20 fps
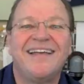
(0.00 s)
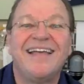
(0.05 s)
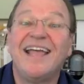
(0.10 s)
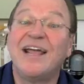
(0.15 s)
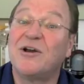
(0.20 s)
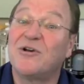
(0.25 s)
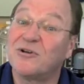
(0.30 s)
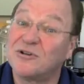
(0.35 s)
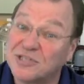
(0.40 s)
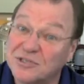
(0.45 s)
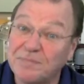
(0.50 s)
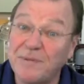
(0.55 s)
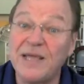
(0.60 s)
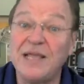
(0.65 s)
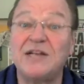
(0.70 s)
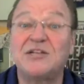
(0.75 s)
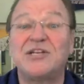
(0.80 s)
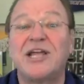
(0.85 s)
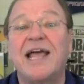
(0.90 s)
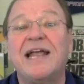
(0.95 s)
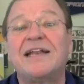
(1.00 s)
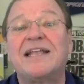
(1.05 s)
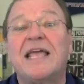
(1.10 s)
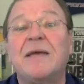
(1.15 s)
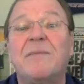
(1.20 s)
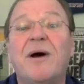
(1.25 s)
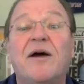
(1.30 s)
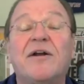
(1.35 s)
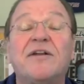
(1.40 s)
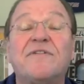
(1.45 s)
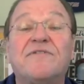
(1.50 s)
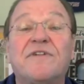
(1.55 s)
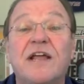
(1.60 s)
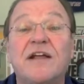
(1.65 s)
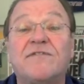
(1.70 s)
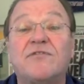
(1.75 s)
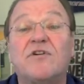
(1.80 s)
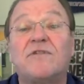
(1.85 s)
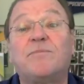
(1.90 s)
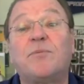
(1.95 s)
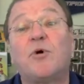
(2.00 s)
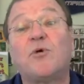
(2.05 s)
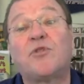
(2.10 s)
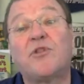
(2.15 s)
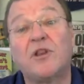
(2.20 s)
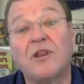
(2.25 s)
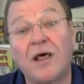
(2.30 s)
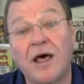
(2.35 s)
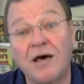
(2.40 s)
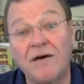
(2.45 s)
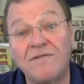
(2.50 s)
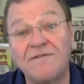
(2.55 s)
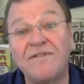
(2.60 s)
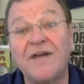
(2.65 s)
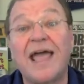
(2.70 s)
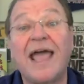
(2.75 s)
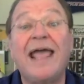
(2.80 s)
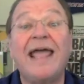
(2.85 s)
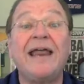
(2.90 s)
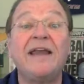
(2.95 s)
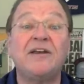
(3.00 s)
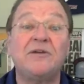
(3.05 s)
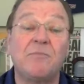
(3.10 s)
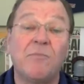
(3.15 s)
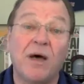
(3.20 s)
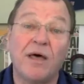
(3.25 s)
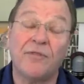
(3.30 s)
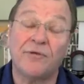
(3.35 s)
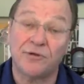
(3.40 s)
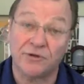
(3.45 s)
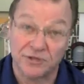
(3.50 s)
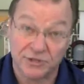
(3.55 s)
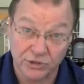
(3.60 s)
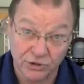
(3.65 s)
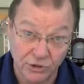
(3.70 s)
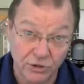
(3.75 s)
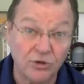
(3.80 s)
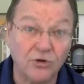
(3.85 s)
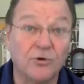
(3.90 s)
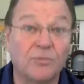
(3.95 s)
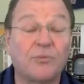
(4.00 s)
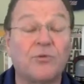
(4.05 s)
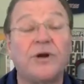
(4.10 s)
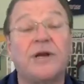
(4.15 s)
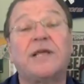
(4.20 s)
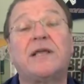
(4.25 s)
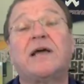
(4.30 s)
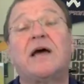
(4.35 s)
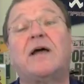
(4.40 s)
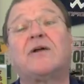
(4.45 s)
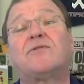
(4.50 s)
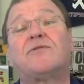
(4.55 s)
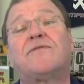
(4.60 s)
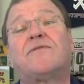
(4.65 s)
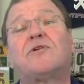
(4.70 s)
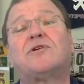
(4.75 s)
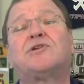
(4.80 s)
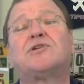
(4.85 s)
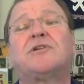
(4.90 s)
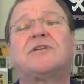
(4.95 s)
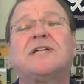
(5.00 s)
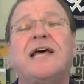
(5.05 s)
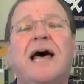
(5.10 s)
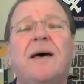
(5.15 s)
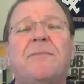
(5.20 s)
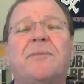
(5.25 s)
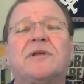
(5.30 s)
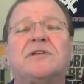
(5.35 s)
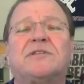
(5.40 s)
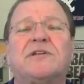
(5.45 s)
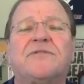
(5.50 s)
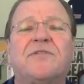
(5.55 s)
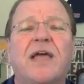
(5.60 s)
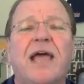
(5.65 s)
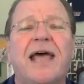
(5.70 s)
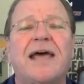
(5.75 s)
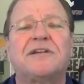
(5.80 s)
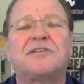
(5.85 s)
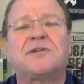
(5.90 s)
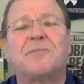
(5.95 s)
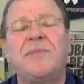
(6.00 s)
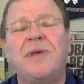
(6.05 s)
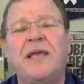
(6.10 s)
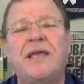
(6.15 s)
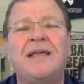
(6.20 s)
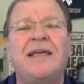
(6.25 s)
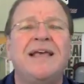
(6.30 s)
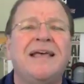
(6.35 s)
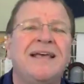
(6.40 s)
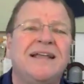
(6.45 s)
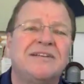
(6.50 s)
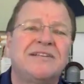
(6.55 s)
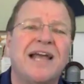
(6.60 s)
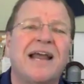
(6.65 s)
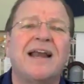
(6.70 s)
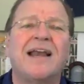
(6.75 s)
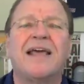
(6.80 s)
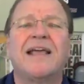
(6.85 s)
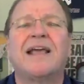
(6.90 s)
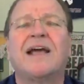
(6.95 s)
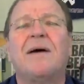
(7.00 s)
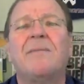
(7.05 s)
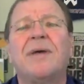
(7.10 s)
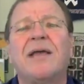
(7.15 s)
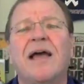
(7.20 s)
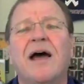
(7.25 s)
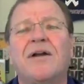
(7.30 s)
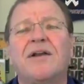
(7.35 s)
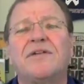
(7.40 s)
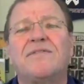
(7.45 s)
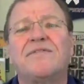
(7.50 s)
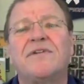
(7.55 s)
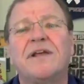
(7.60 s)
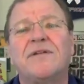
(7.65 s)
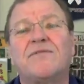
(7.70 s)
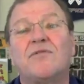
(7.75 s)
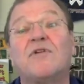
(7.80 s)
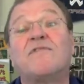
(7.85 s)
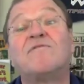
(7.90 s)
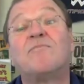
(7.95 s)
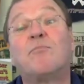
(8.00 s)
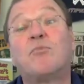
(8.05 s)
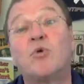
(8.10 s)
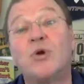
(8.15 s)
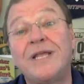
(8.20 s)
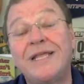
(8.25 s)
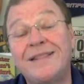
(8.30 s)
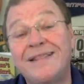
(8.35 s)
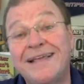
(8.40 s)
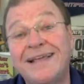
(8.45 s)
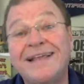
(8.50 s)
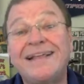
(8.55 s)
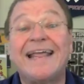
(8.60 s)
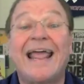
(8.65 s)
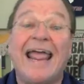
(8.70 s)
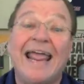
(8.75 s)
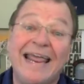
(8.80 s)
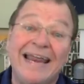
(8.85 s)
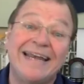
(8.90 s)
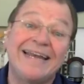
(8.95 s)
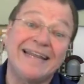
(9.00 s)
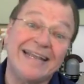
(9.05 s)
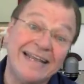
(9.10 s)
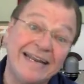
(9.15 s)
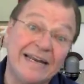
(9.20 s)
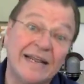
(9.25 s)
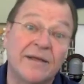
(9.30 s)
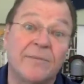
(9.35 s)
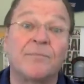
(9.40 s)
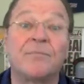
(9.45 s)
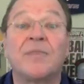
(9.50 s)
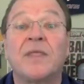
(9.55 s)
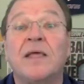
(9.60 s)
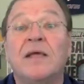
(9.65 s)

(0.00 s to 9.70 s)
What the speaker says: In her speech, Ann came out in favor of both love and mothers. Two pretty controversial topics, if you ask me. It's kind of like coming out in favor of breathing and eating.